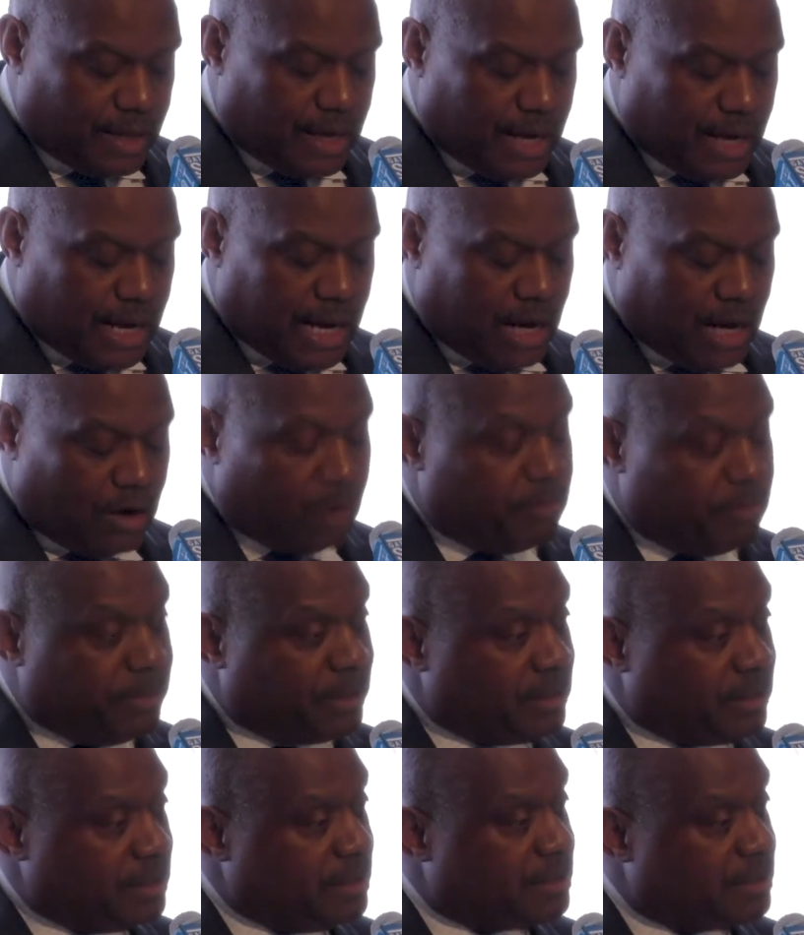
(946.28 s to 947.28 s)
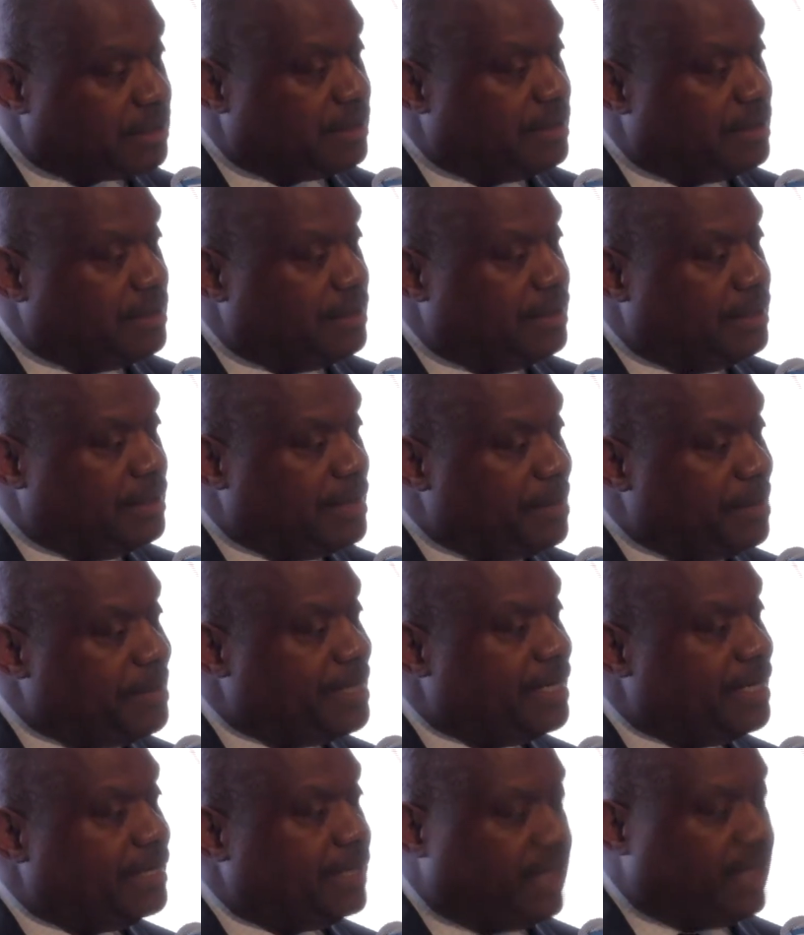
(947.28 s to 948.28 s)
Our ability to
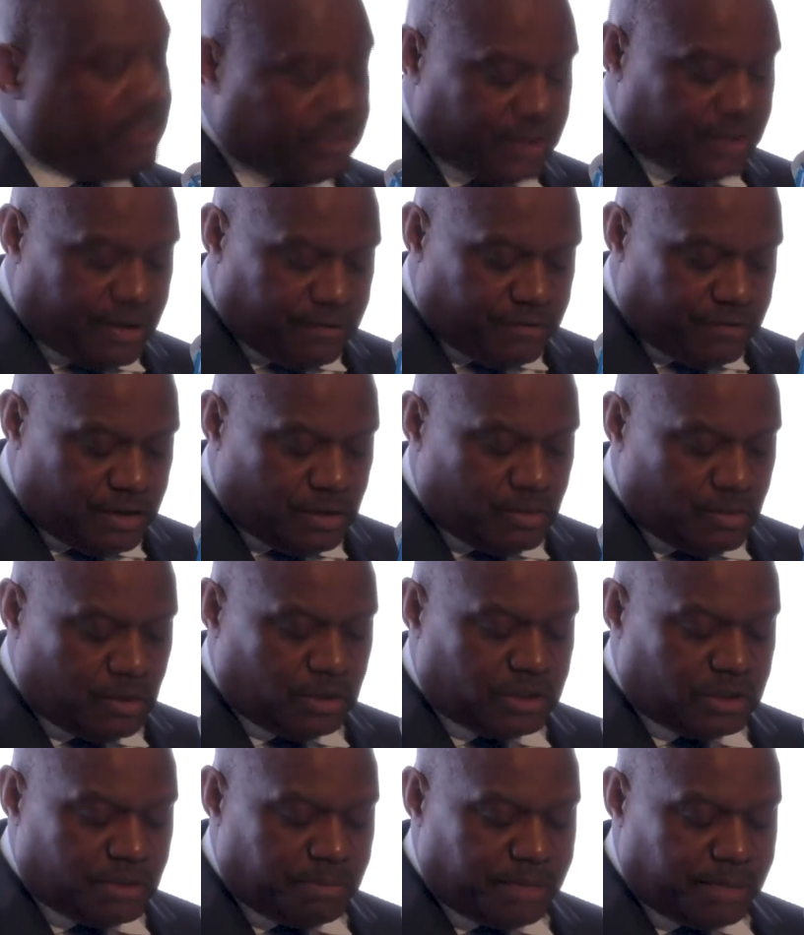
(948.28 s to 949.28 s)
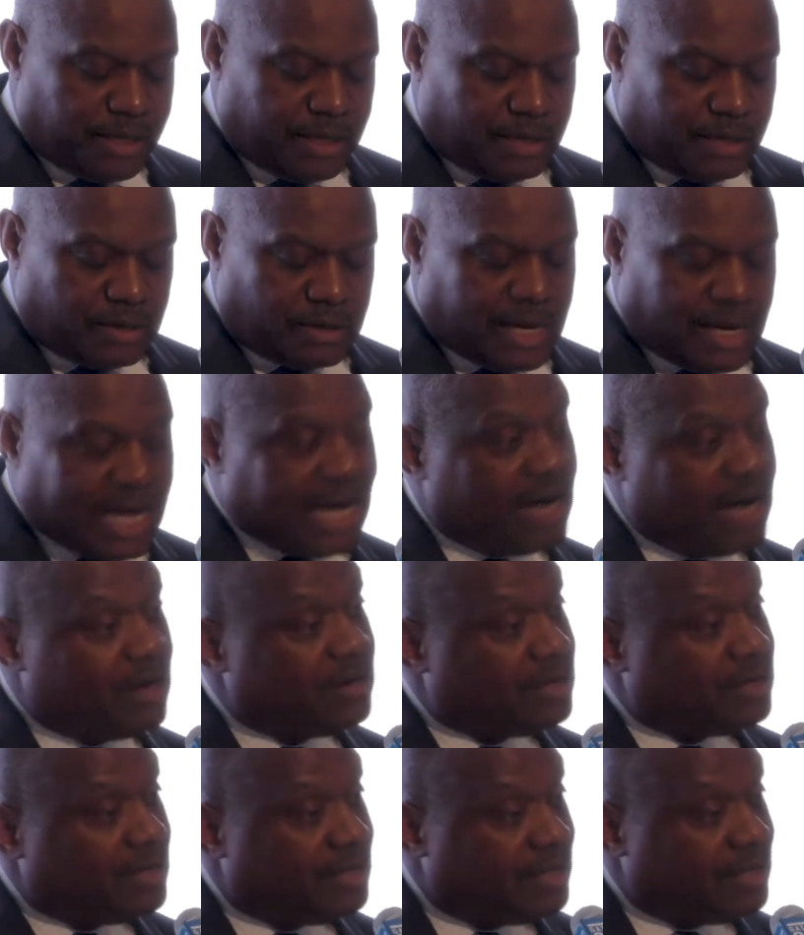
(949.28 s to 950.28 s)
eliminate HIV will depend on our
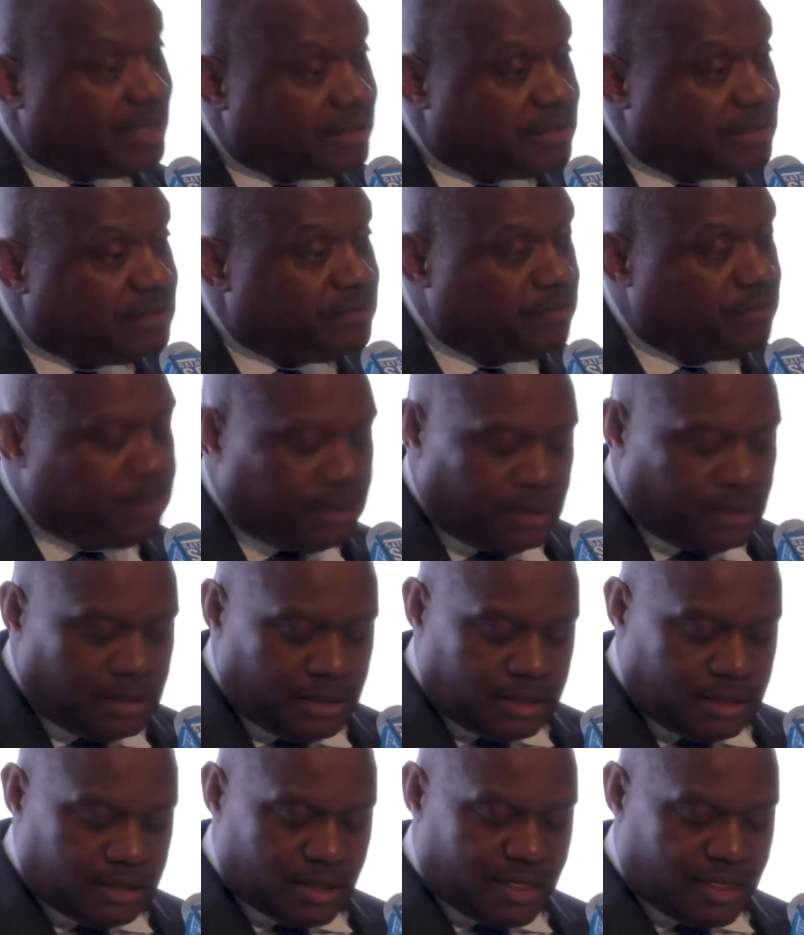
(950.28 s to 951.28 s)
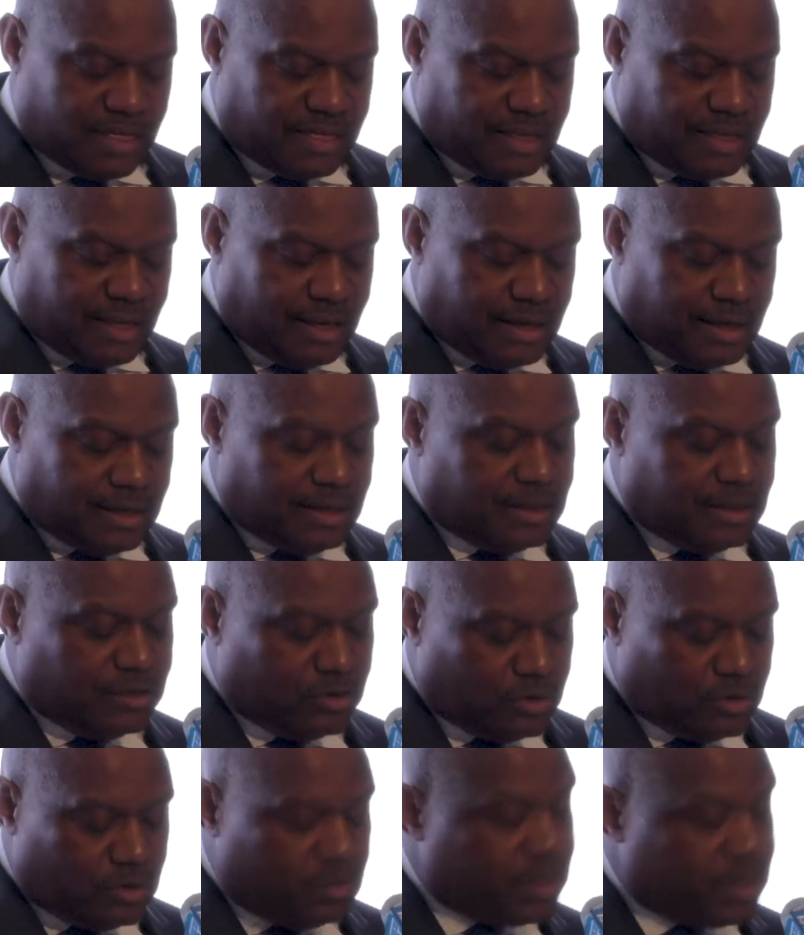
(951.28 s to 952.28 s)
collective ability to think in
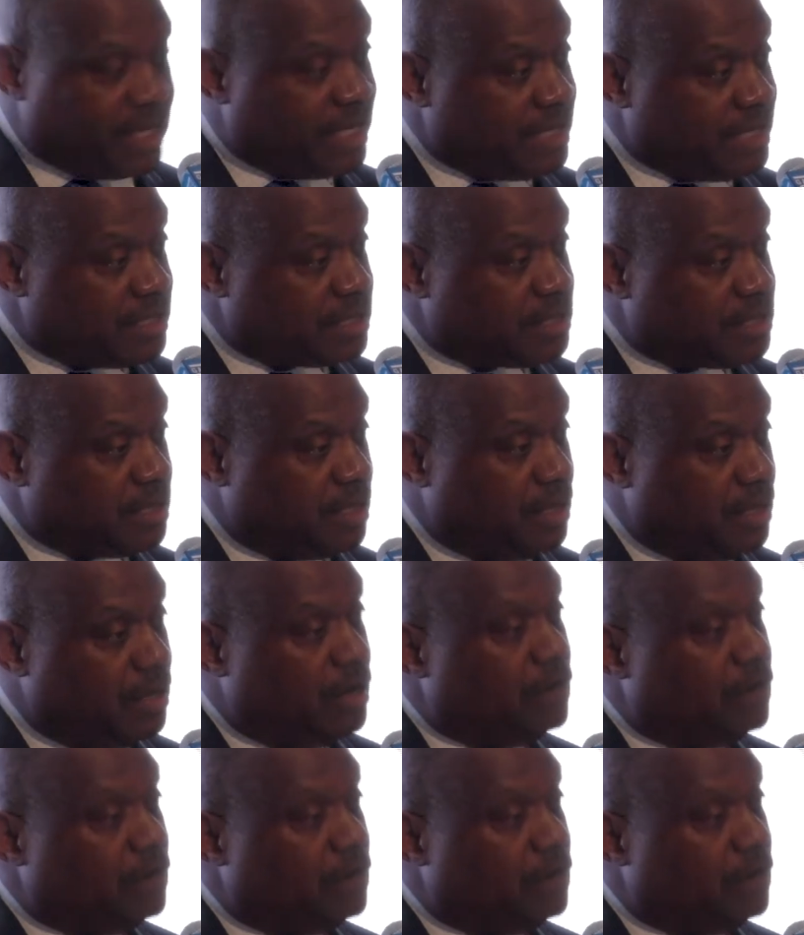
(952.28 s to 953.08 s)
new ways,